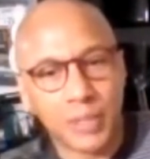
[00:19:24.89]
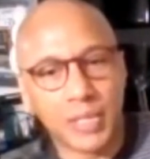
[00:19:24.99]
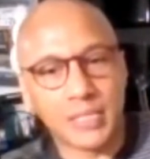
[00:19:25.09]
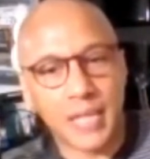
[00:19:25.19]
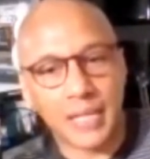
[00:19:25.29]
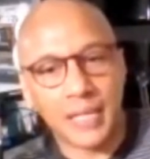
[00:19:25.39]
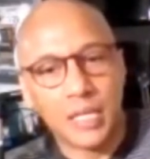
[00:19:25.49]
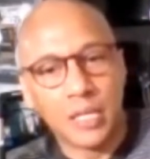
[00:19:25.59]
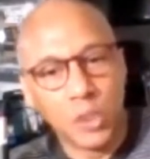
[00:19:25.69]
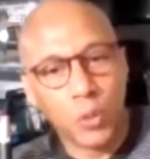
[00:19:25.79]
because like
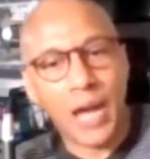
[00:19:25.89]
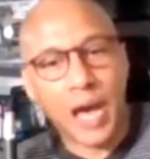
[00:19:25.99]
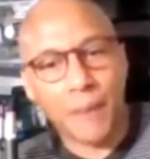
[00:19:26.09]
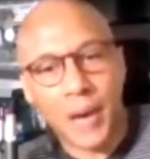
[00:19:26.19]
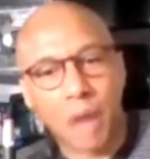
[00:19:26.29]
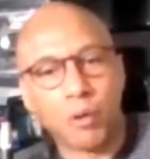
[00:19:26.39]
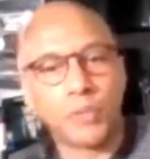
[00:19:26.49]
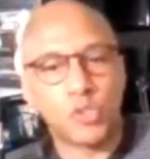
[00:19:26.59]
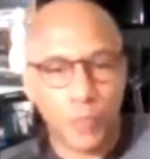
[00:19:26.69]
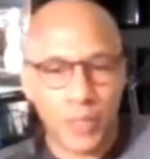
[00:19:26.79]
you and I
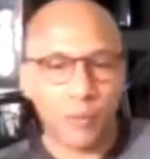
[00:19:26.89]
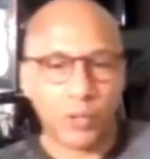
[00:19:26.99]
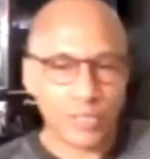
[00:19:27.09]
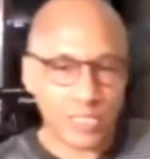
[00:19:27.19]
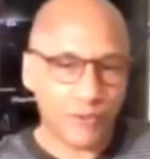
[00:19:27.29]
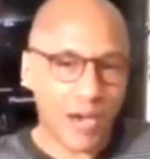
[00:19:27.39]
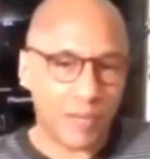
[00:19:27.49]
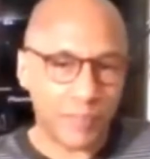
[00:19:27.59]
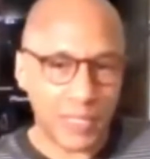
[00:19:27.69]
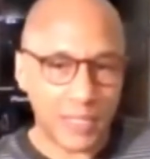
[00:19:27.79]
power, but you've been at
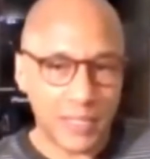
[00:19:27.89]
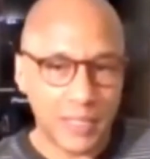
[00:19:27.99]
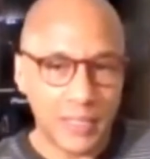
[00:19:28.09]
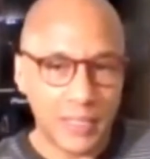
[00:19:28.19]
106.5 to be.